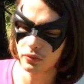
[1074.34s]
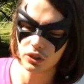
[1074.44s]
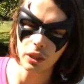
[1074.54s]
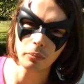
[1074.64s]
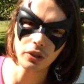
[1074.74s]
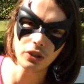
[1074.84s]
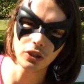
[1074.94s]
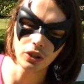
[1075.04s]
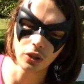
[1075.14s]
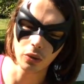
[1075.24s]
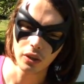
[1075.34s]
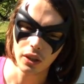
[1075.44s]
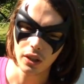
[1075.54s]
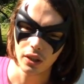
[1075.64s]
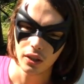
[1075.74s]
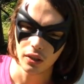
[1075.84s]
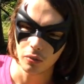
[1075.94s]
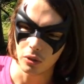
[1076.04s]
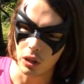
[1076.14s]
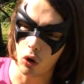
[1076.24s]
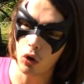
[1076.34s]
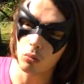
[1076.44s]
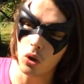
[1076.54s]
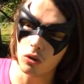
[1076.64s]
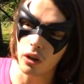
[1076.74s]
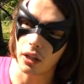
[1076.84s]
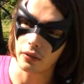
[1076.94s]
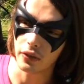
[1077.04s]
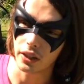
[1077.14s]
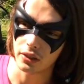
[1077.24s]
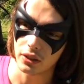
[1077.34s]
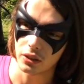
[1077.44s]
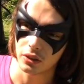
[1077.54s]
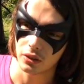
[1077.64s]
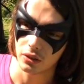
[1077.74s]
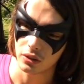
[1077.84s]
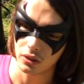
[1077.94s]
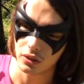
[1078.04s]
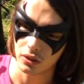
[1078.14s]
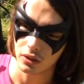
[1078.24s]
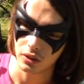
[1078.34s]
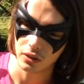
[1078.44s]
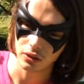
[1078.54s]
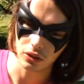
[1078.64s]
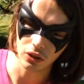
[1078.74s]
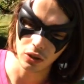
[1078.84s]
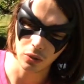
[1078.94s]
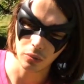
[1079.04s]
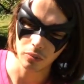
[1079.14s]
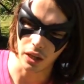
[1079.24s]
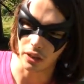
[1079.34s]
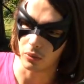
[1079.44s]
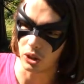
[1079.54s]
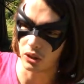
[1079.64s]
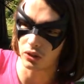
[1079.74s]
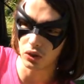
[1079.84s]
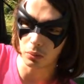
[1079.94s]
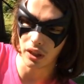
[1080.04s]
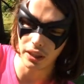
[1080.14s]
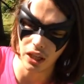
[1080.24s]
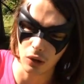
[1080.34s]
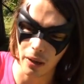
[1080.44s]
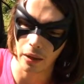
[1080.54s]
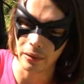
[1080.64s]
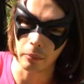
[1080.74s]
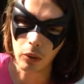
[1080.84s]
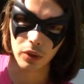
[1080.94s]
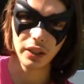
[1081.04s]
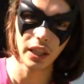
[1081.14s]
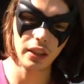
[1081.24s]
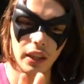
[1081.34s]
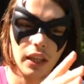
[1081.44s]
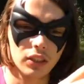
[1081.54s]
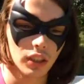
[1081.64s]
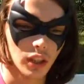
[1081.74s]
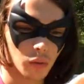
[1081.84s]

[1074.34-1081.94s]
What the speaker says: simpler to do or more relevant to do. Like, we could have explained Lego Batman, but we did this.